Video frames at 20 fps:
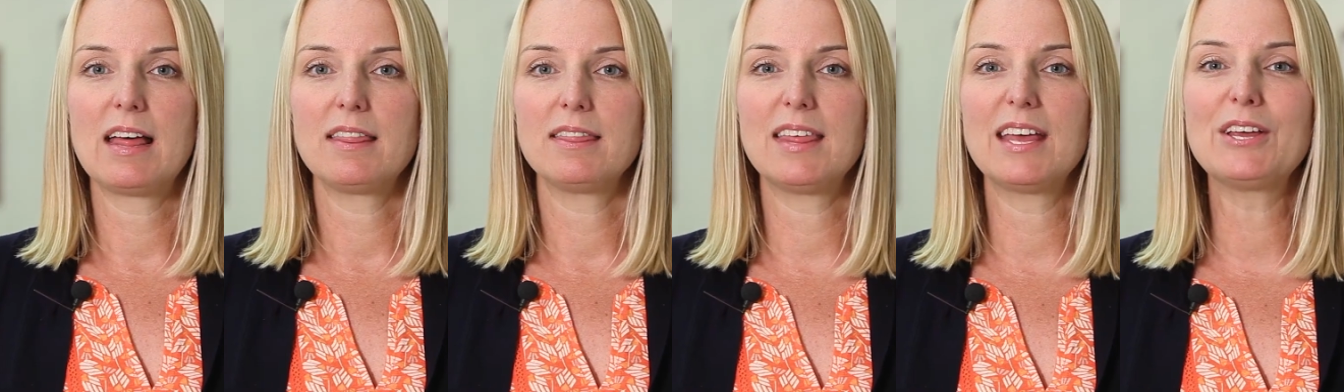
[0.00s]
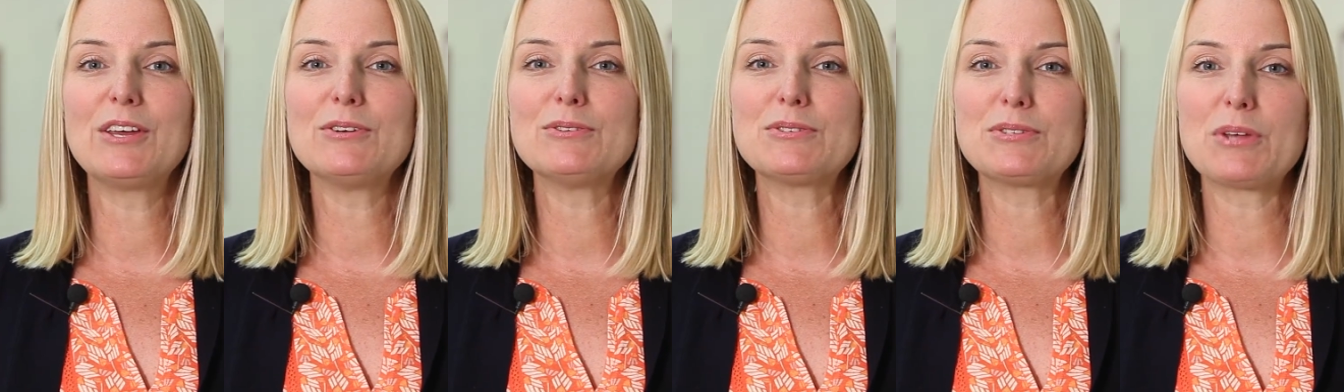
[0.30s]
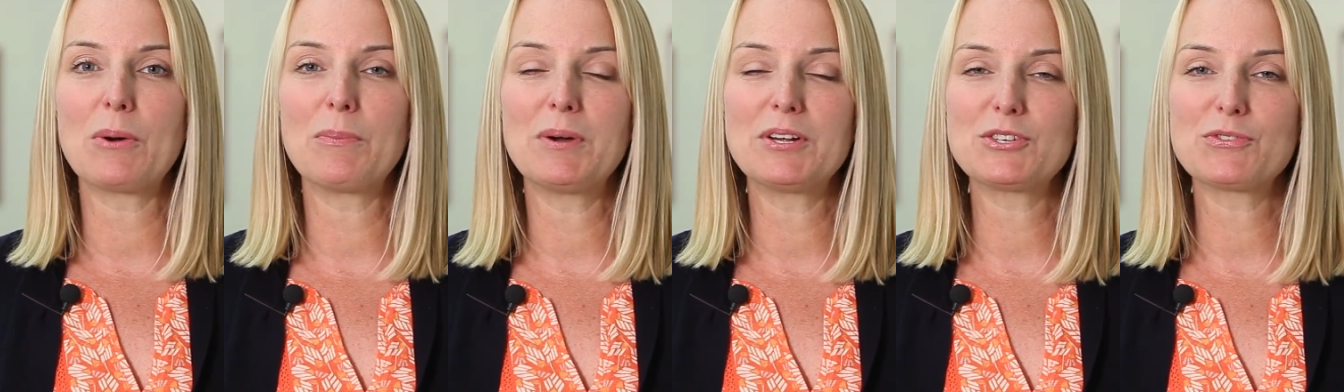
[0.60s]
Thank you
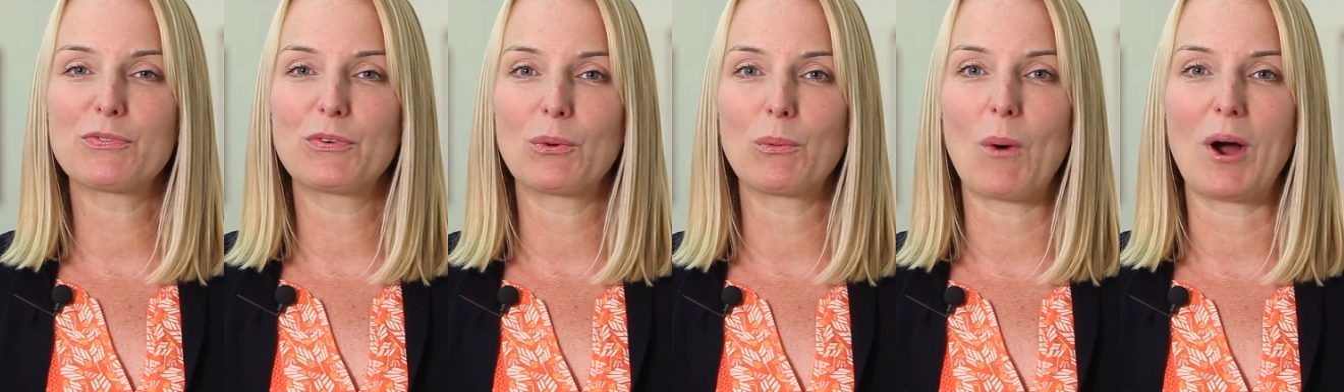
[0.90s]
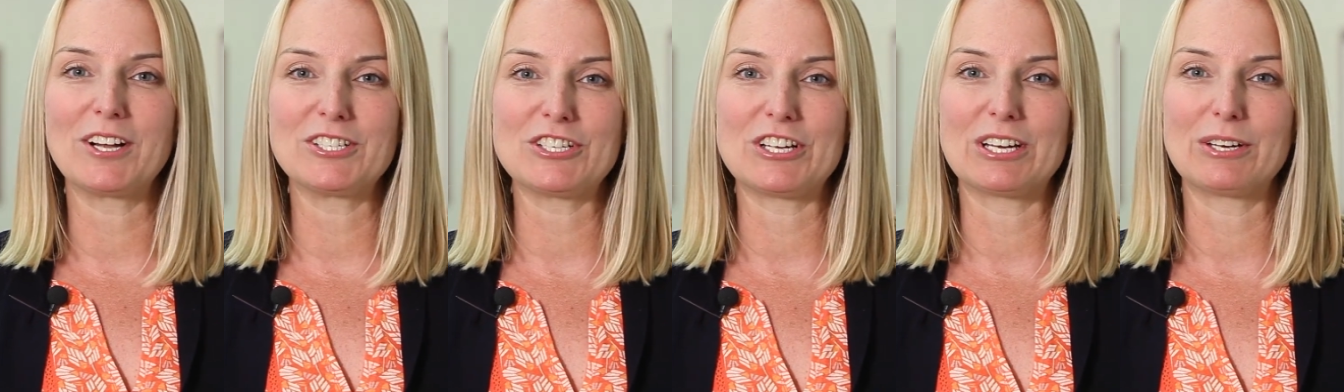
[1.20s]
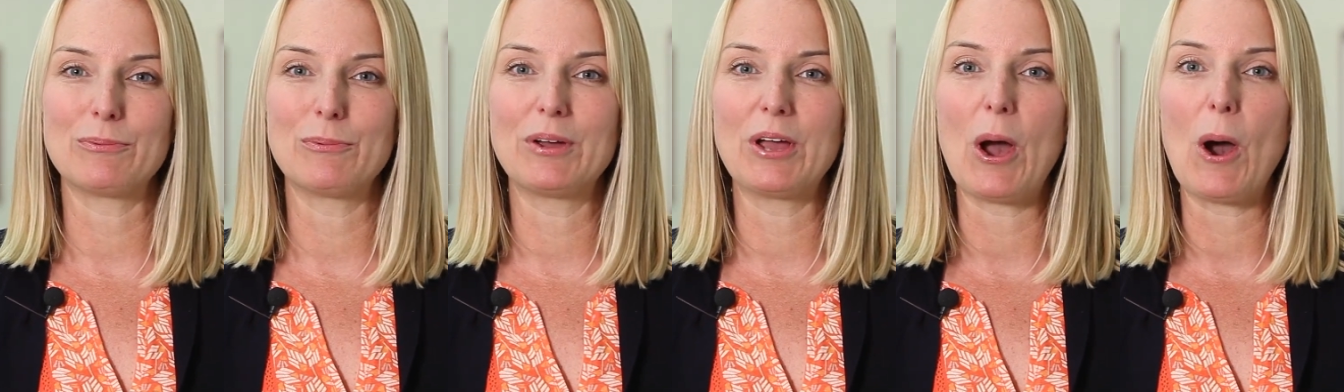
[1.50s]
so much for watching.
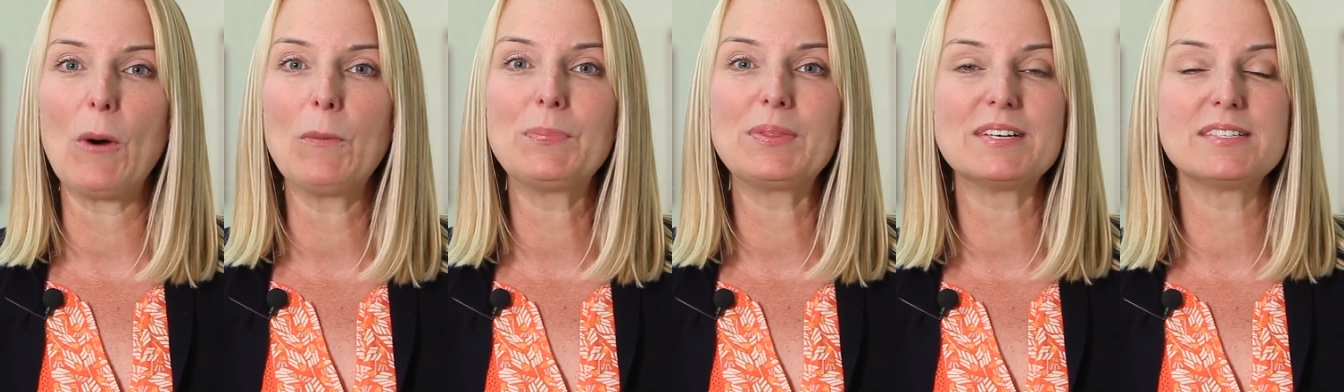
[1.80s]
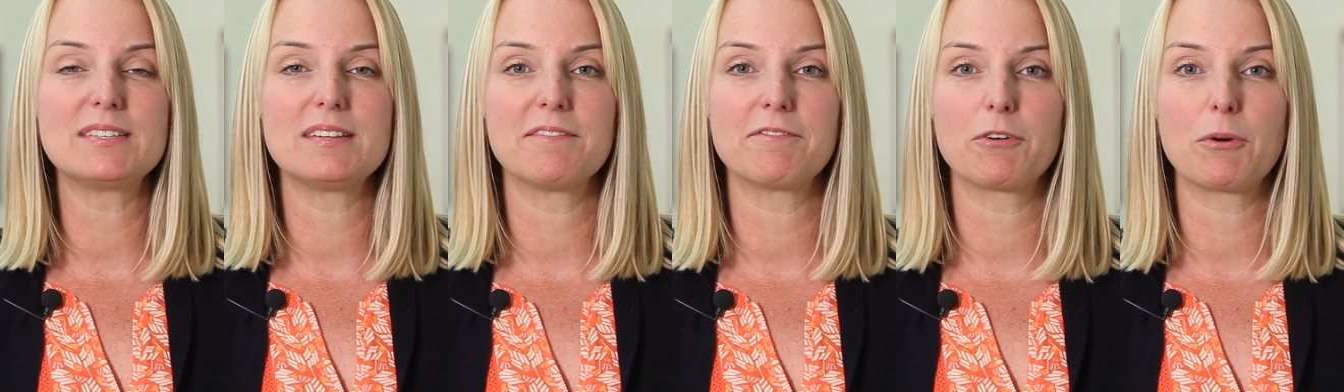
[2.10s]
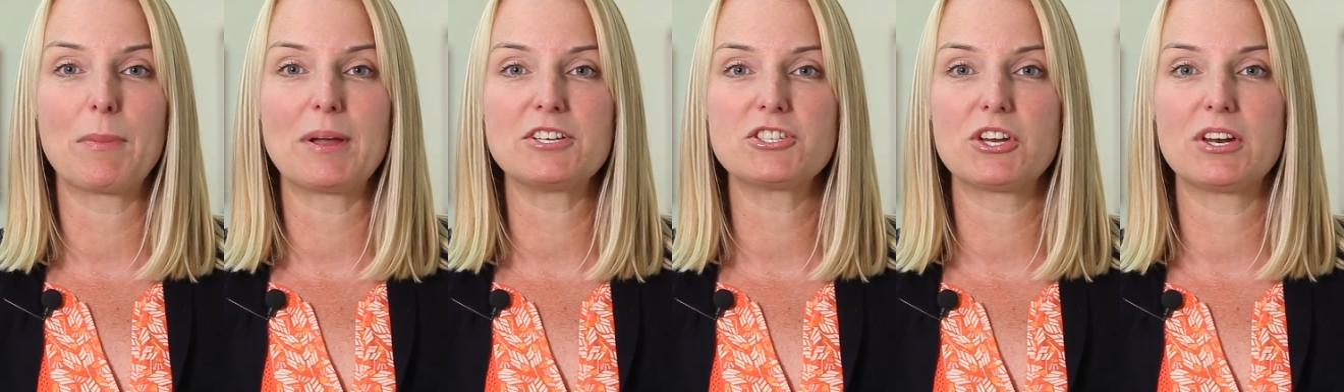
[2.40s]
We hope this
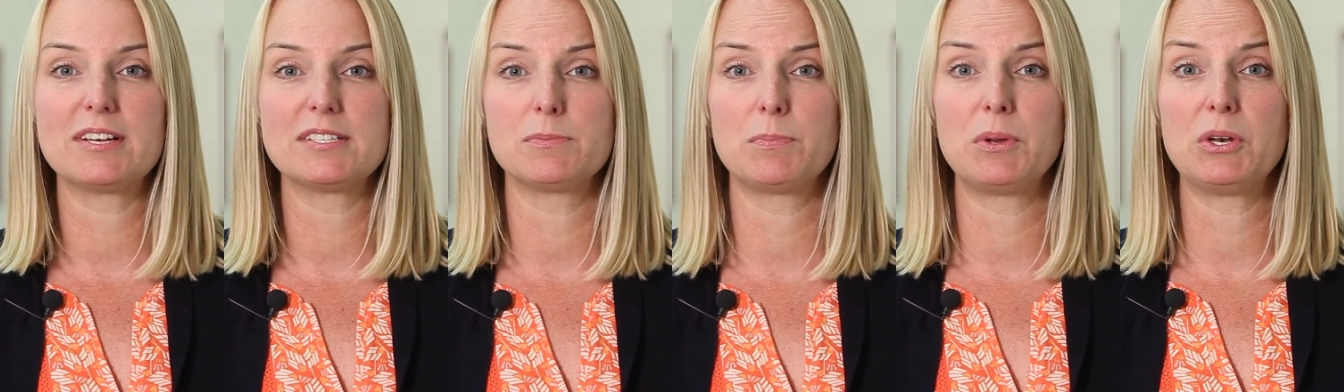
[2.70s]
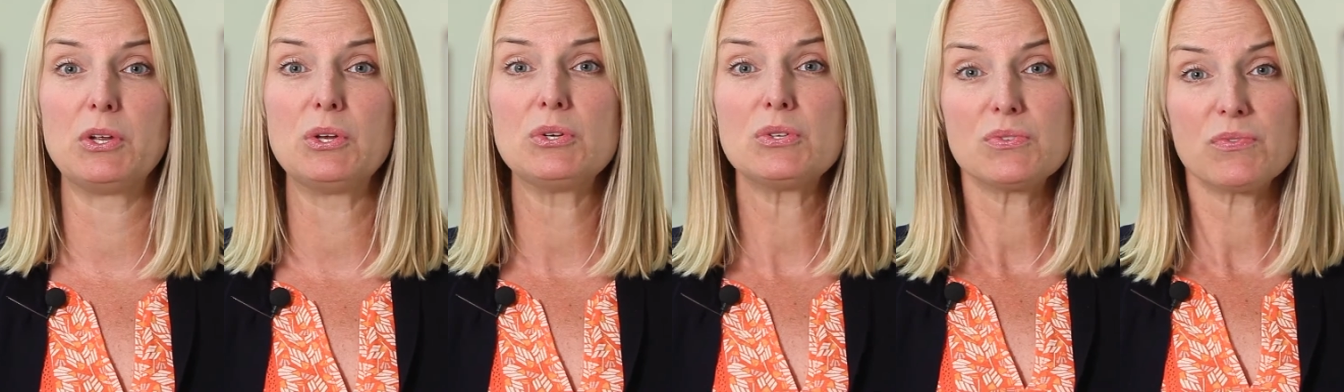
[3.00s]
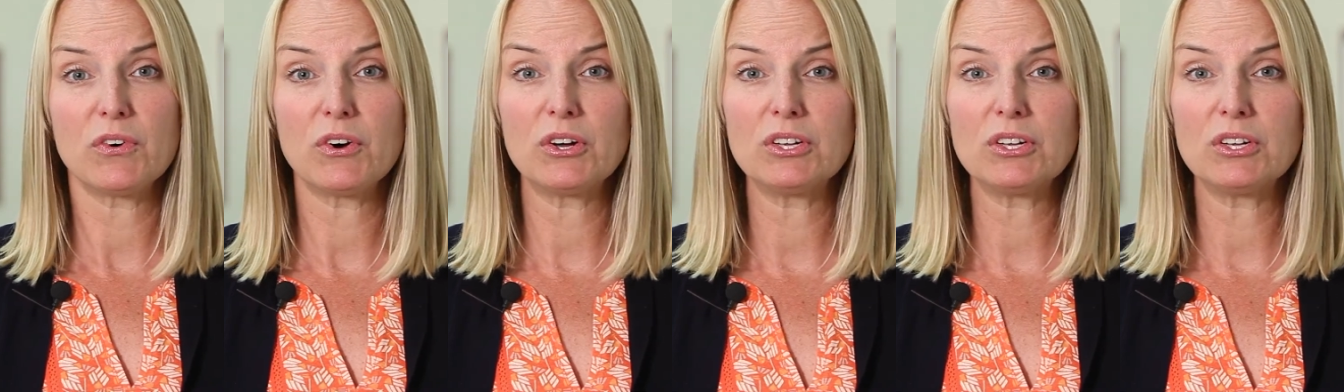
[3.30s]
information has been useful.